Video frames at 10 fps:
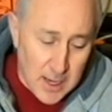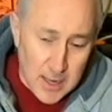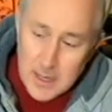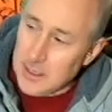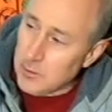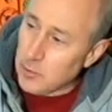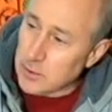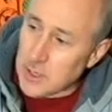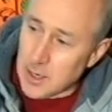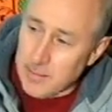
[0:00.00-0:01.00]
And then
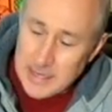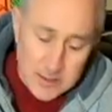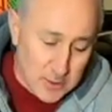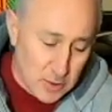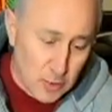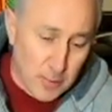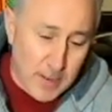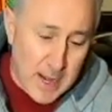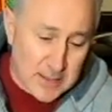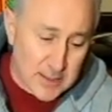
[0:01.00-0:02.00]
we'll talk about the
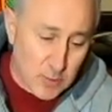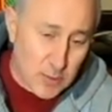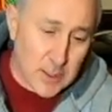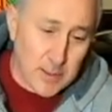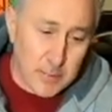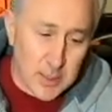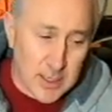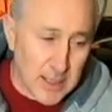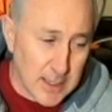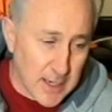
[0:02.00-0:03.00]
toolbox that we're going to put
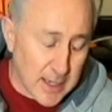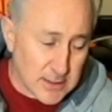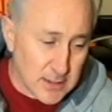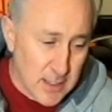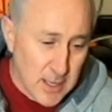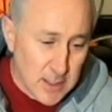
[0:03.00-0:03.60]
it in next.